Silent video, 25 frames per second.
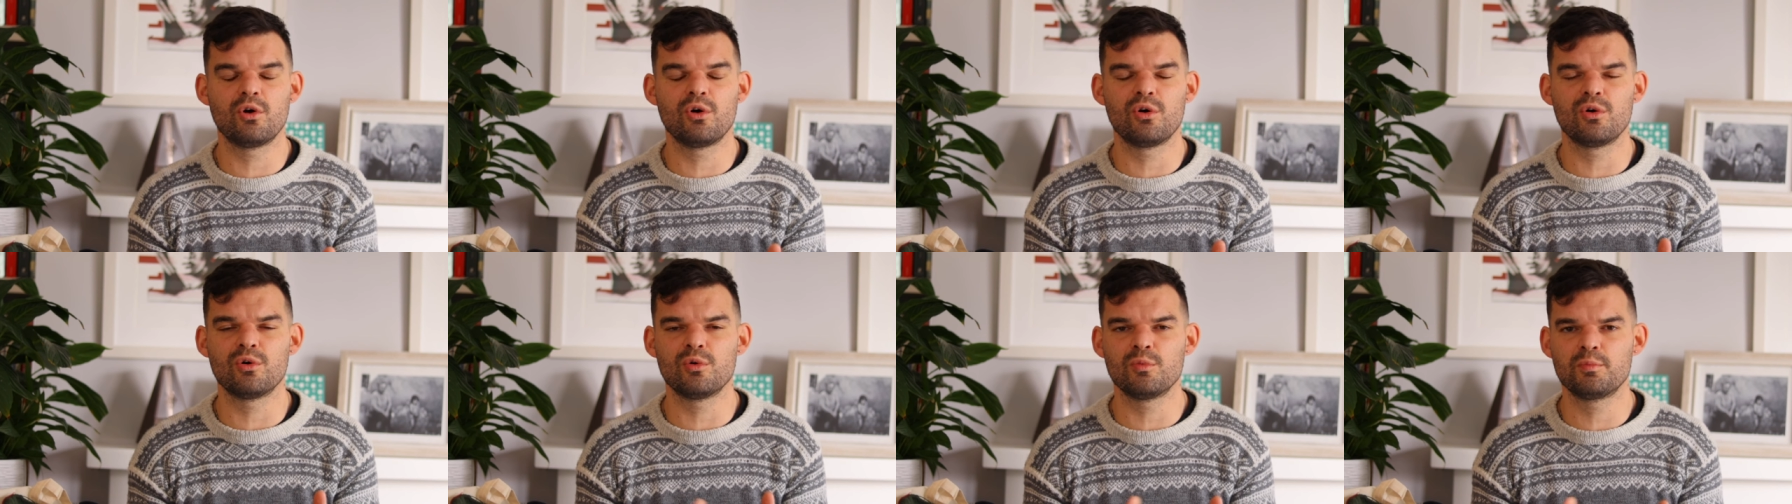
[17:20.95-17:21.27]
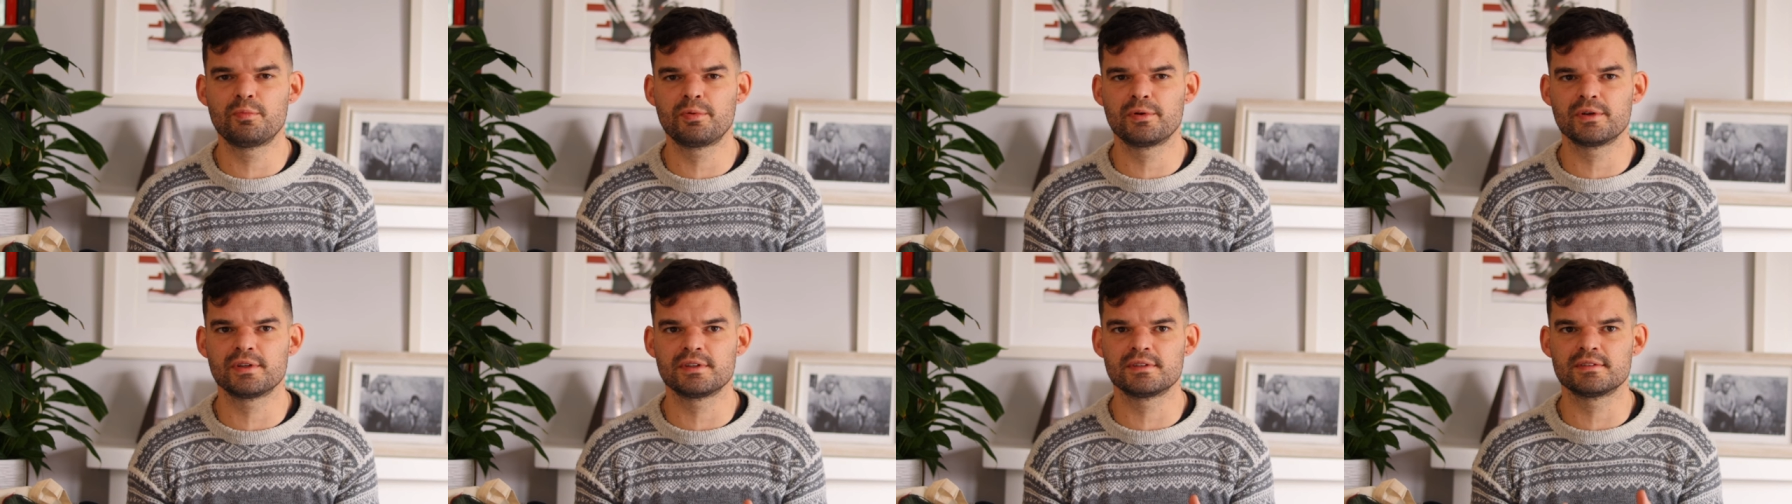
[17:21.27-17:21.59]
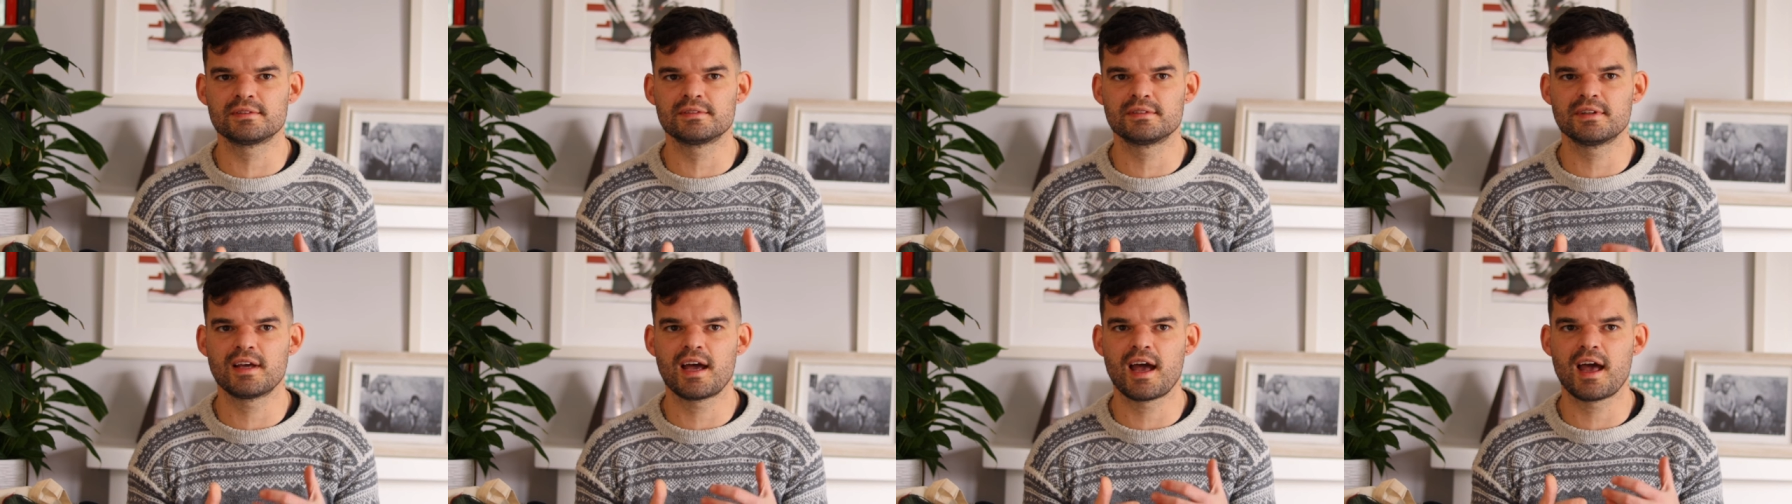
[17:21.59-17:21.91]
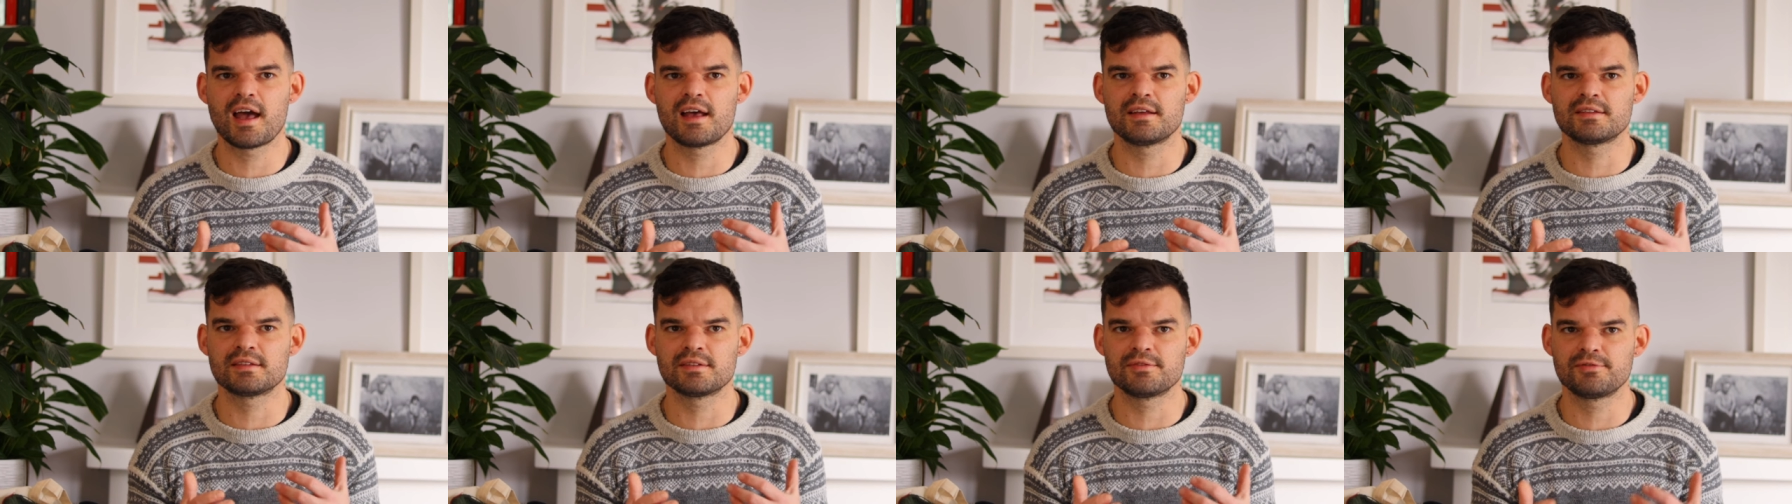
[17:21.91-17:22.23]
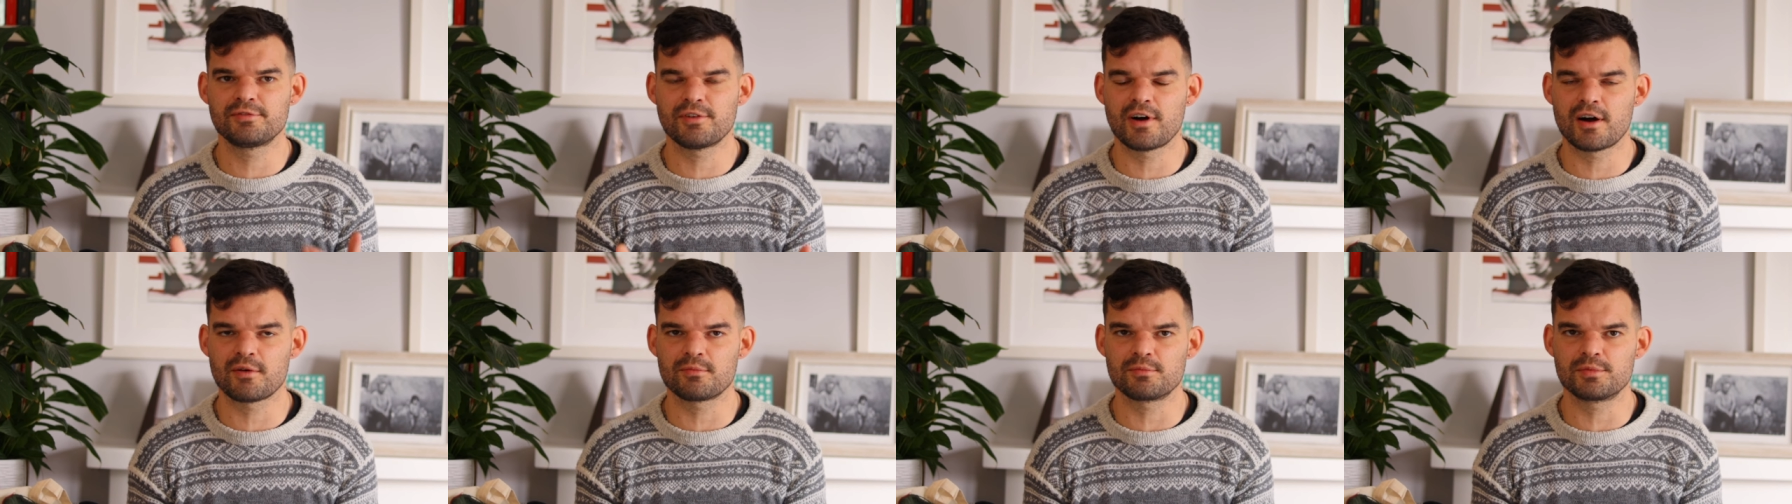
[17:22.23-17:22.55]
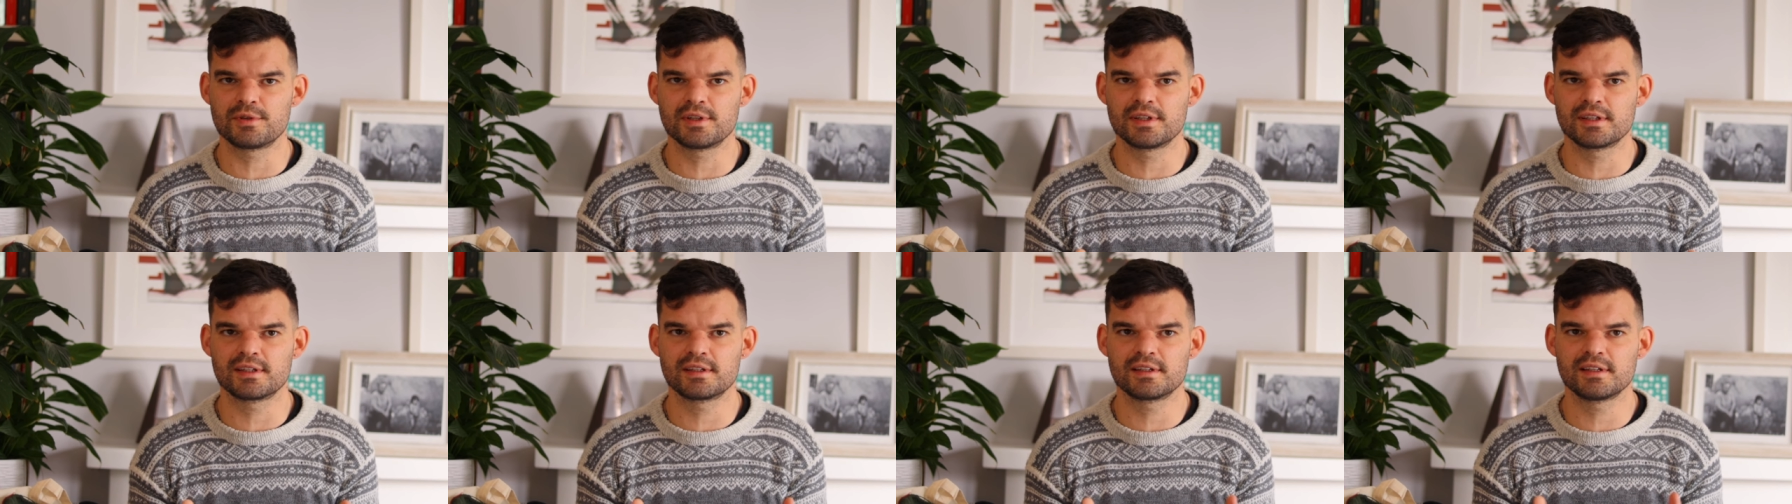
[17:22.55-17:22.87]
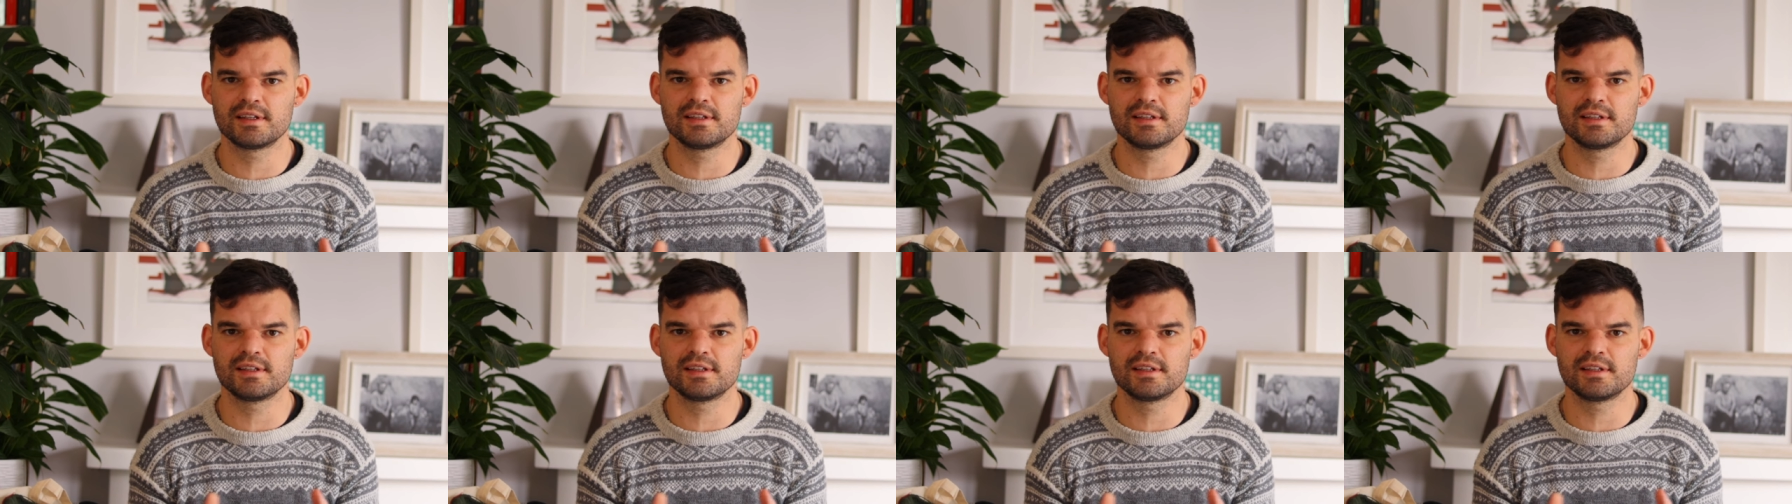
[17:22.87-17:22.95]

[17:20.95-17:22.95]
open as a fabric.